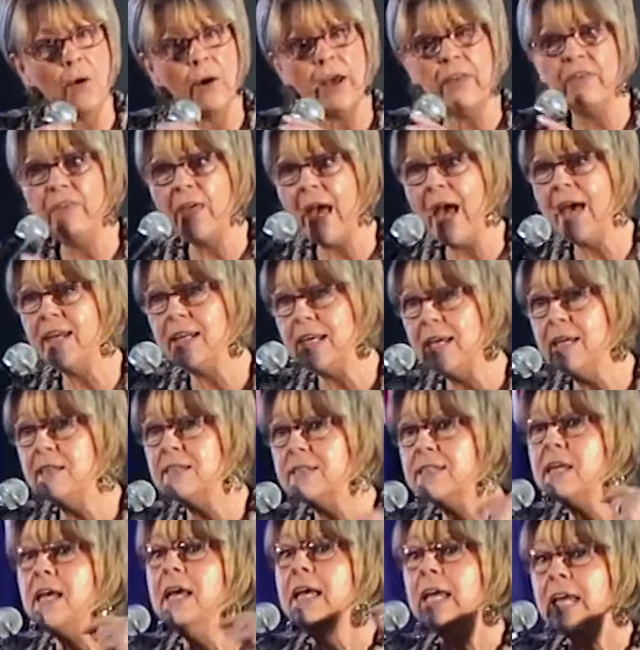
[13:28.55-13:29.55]
and that is
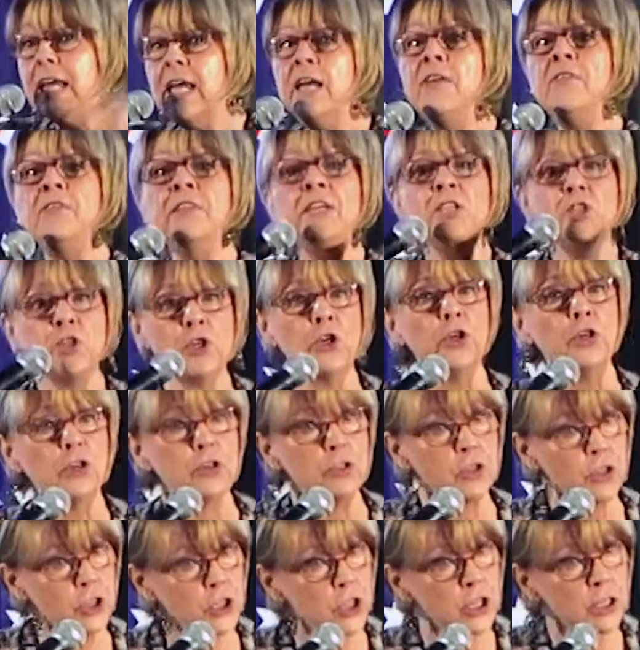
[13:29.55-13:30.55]
in the
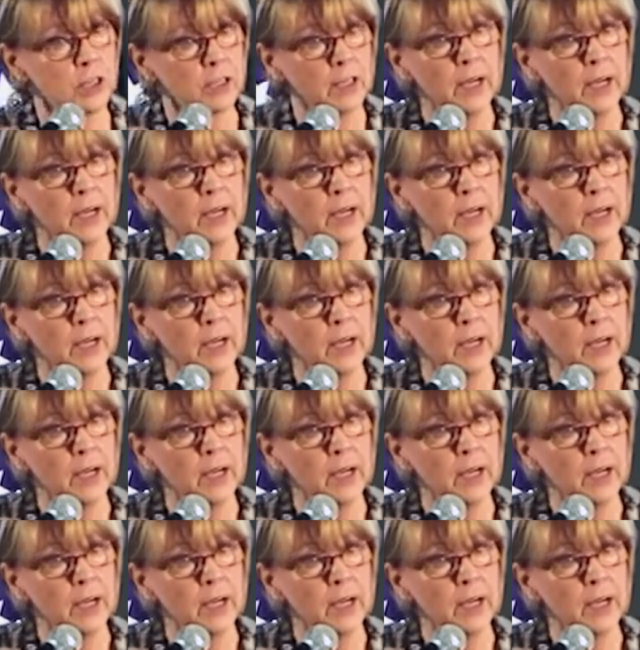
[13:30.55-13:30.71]
church,